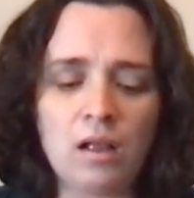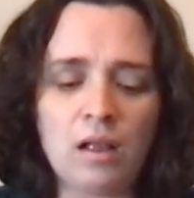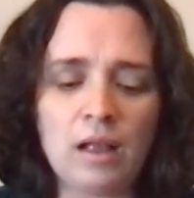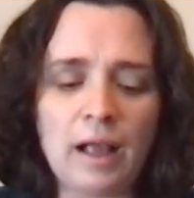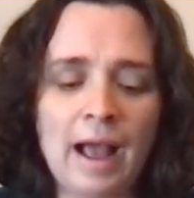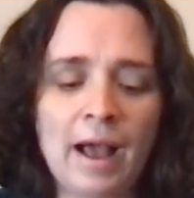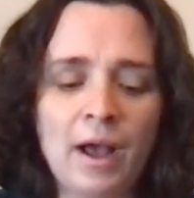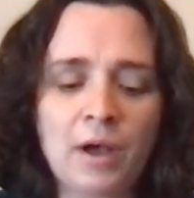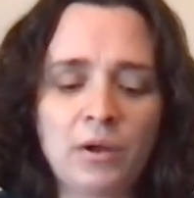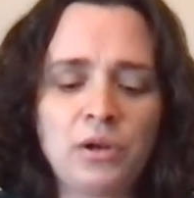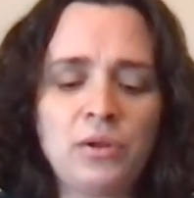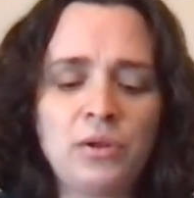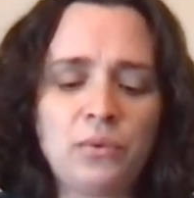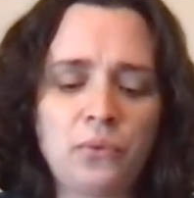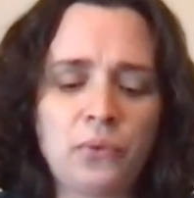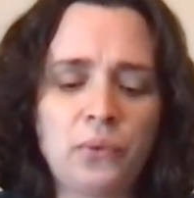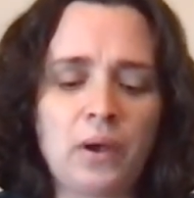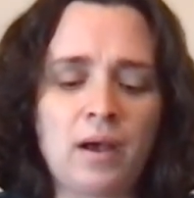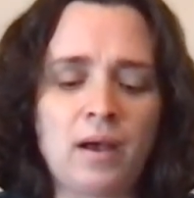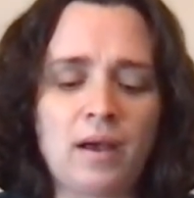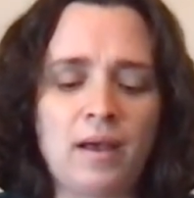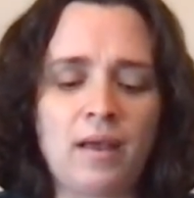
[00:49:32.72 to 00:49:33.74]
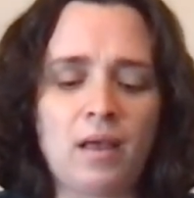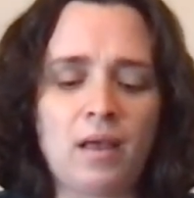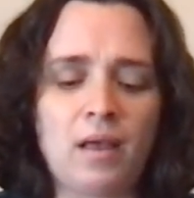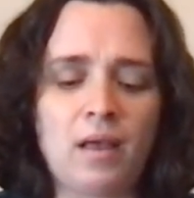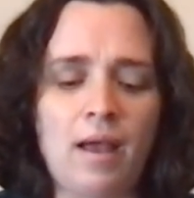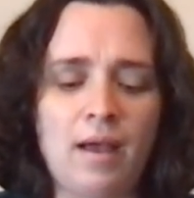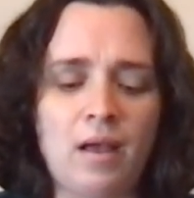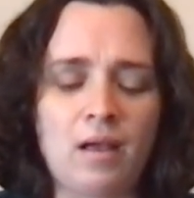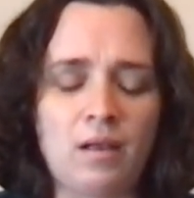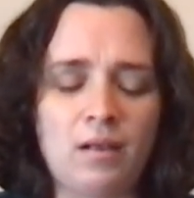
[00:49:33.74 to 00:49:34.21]
how do I,
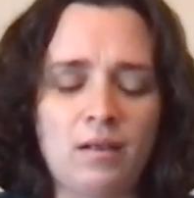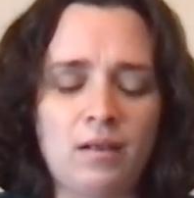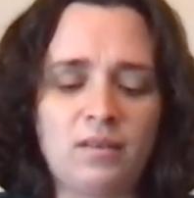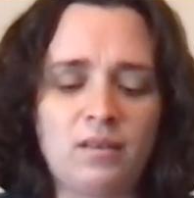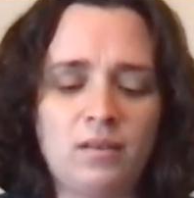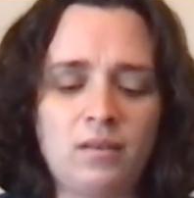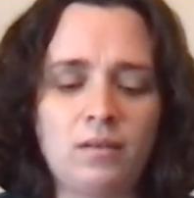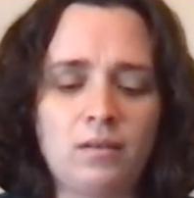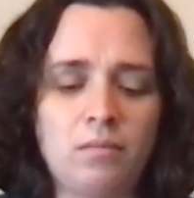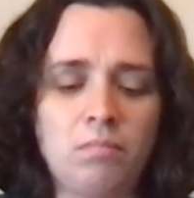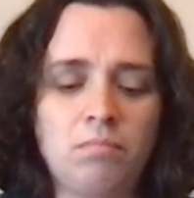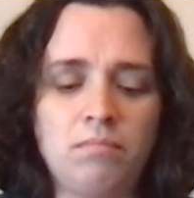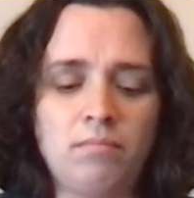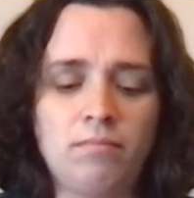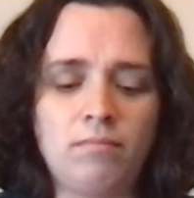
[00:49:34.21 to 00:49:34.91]
as